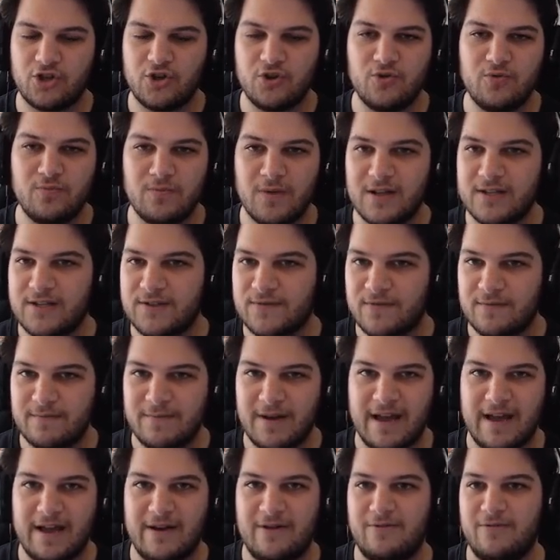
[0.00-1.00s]
2 months from
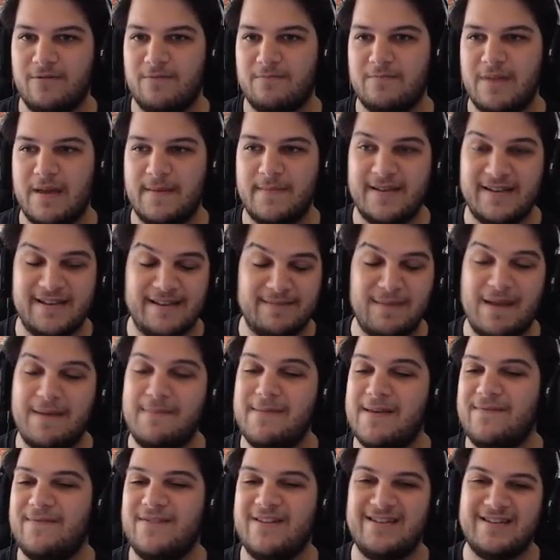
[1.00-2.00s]
now, maybe
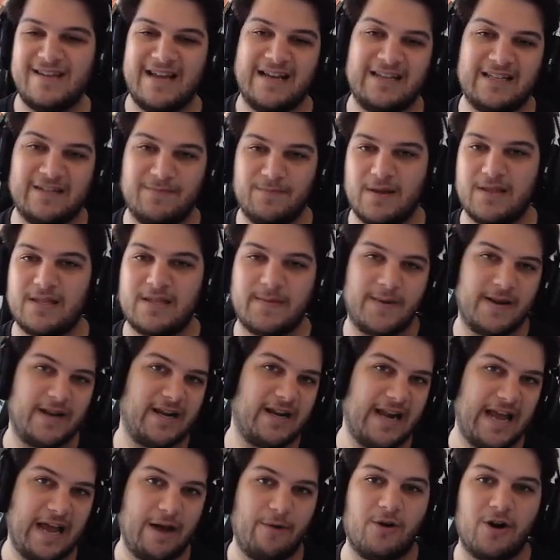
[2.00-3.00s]
even next month,
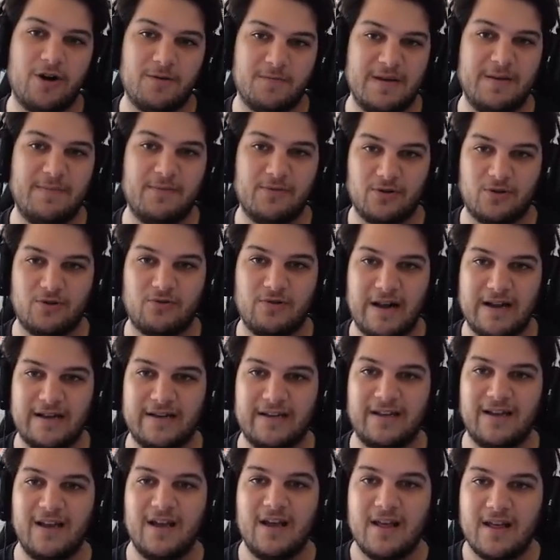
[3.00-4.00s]
depending on how hard people are
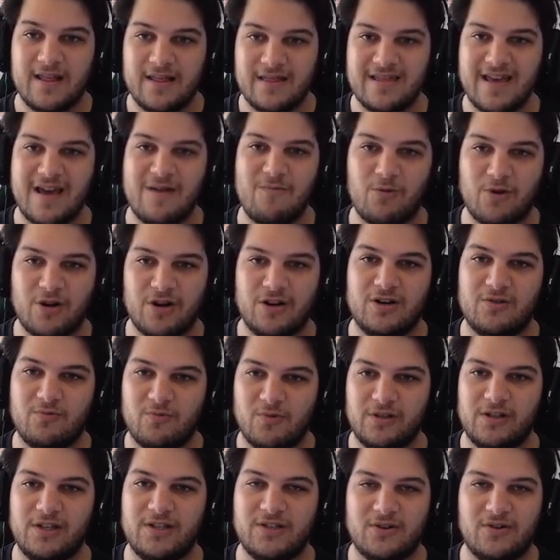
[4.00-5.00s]
grinding, then we're going to
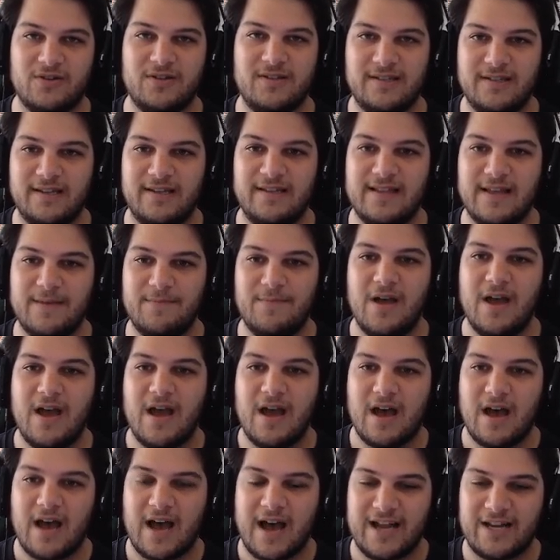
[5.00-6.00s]
really start seeing them.
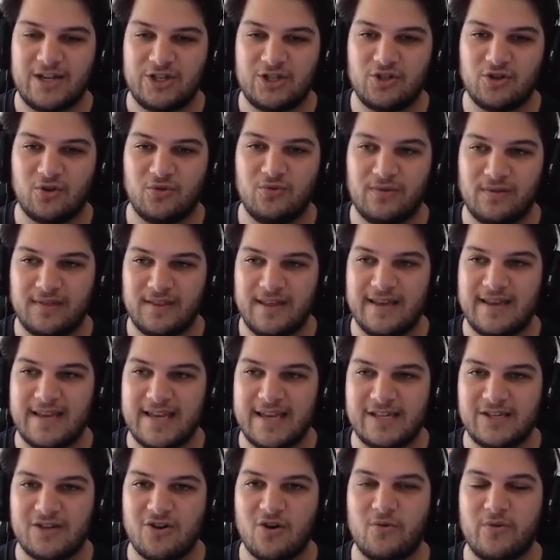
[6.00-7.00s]
I don't think
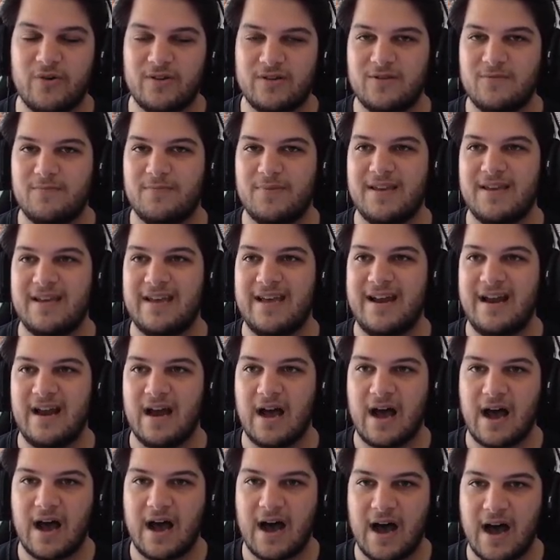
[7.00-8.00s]
he's going to be
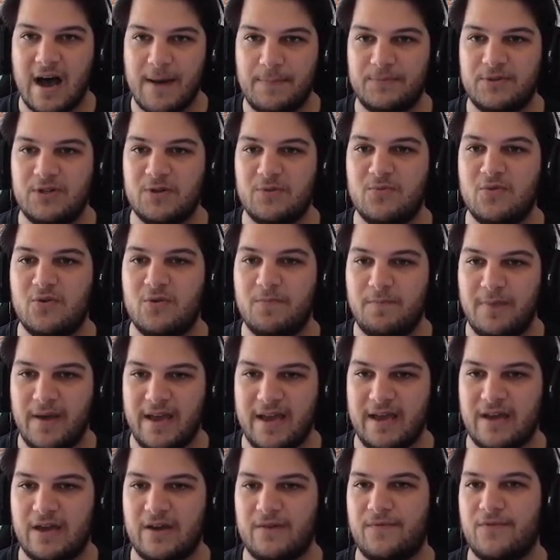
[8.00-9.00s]
an optimal
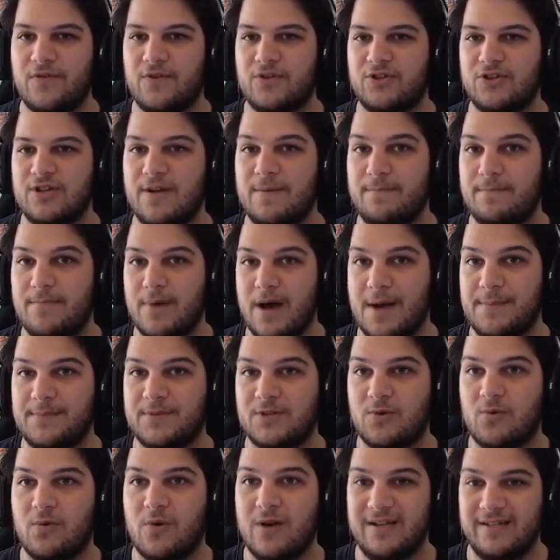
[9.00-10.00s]
pick for some bomb
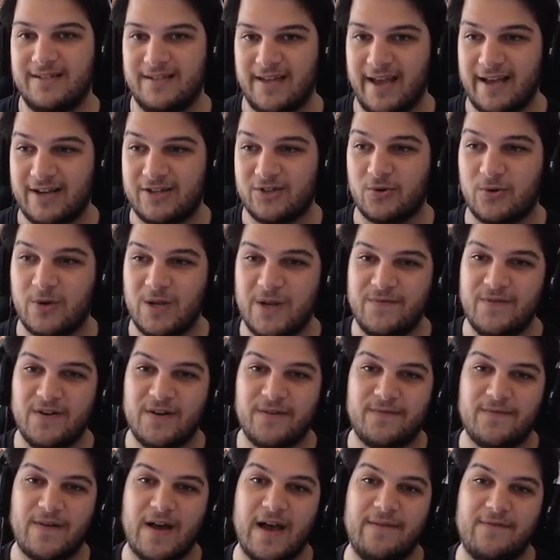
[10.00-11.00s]
squad decks or even
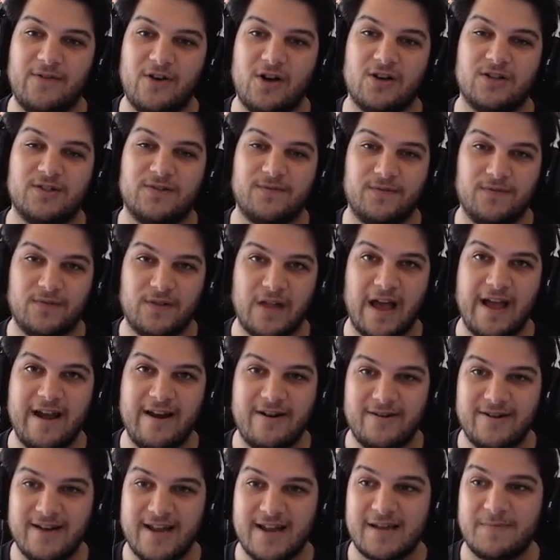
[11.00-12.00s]
a 5-cost
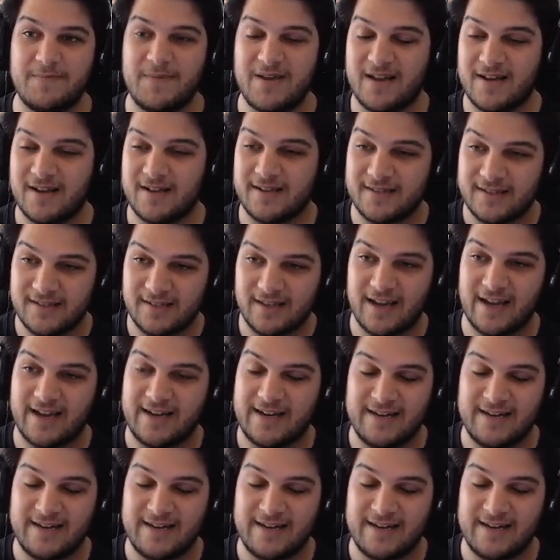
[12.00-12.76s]
flyer deck, because